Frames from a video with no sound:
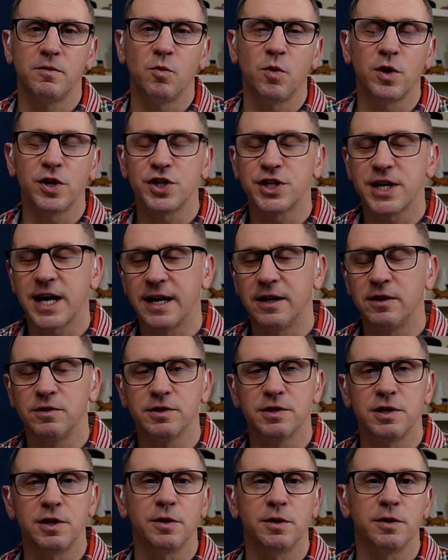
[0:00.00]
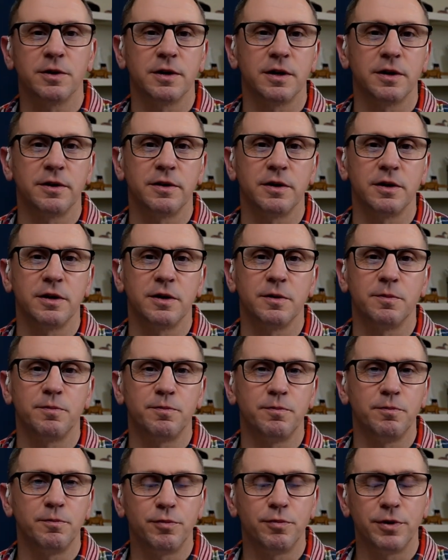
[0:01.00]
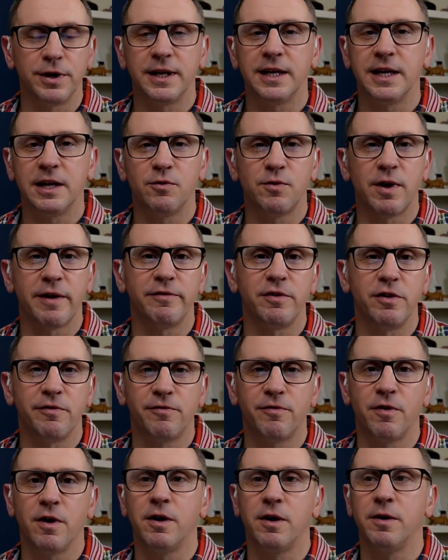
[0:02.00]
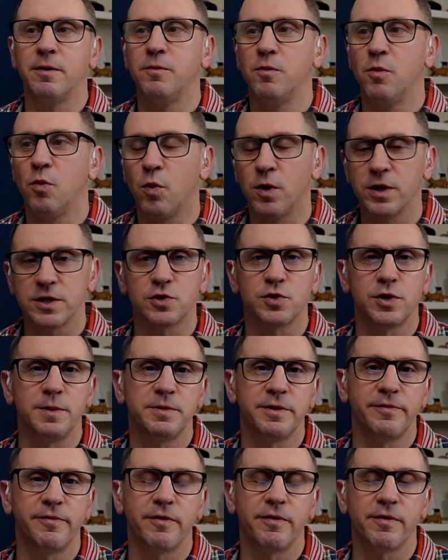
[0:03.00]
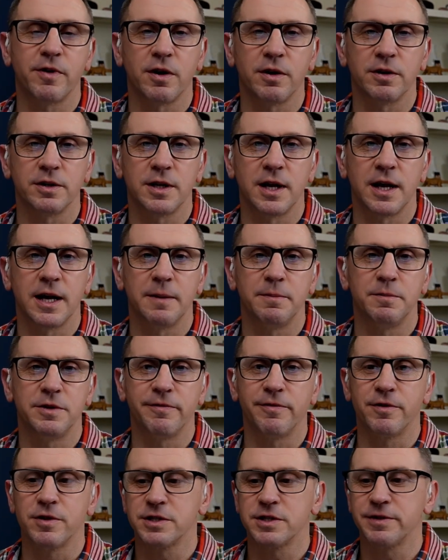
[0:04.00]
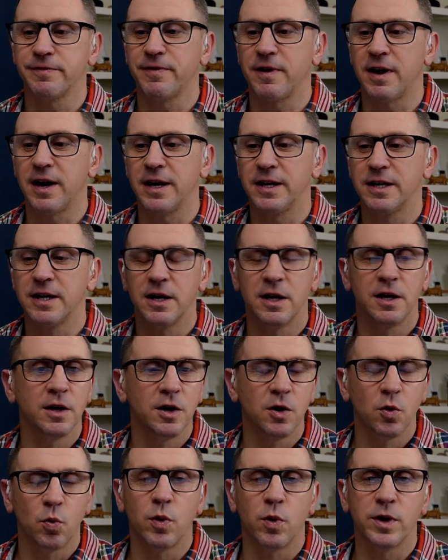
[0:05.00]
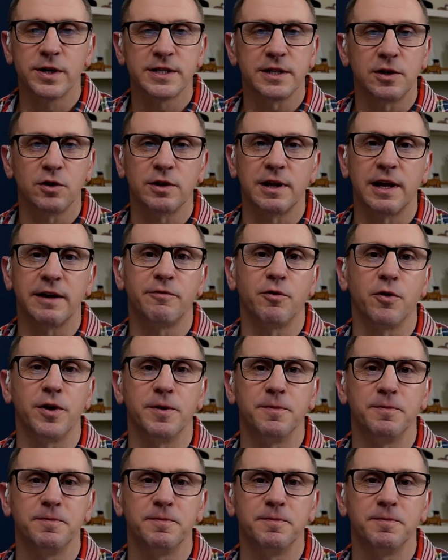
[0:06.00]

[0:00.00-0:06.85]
channels are you bringing in revenue from? What streams have you got diversified? What does it look like for you?